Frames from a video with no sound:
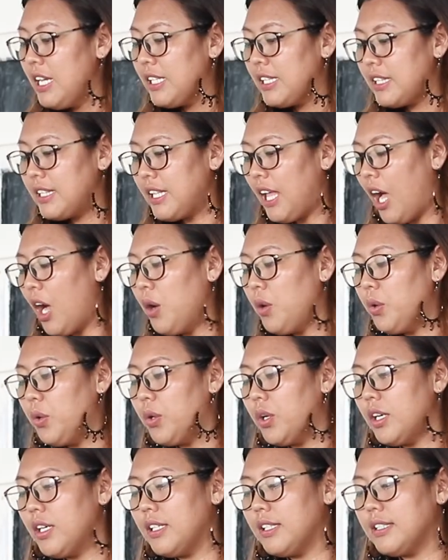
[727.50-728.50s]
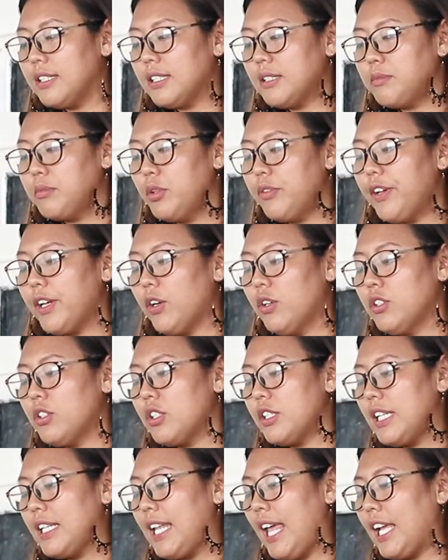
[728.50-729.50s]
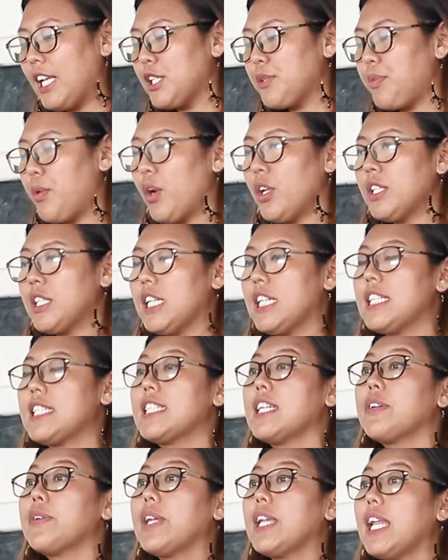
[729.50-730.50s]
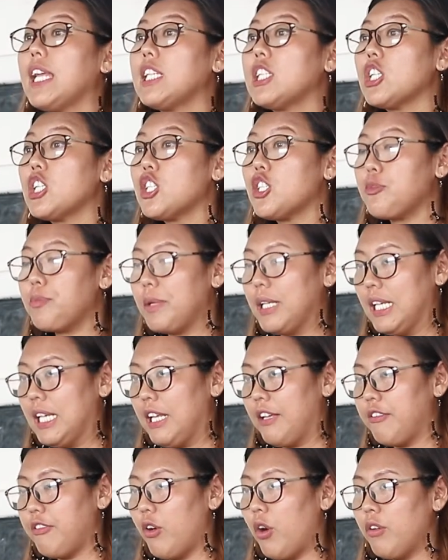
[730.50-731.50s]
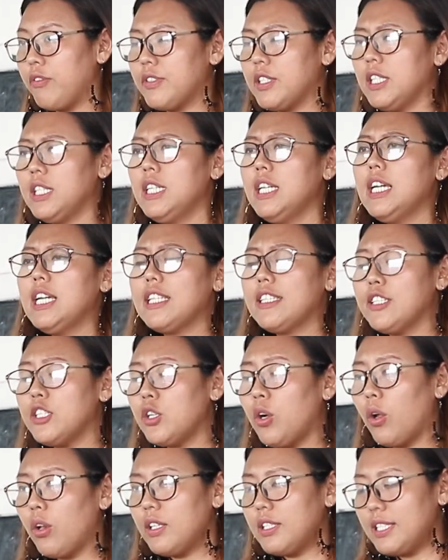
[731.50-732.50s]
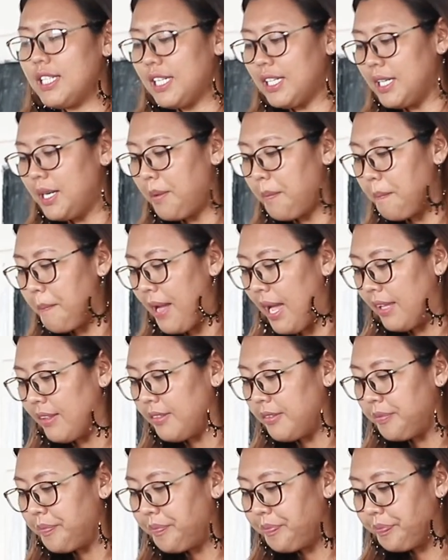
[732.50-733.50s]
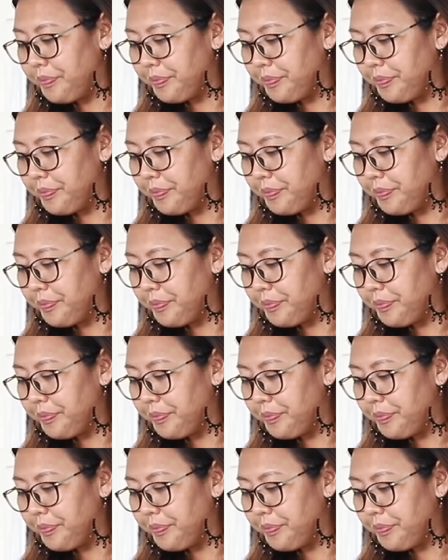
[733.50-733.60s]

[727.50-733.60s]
Now, moving on to the next point is the religious belief of the Neolithic man.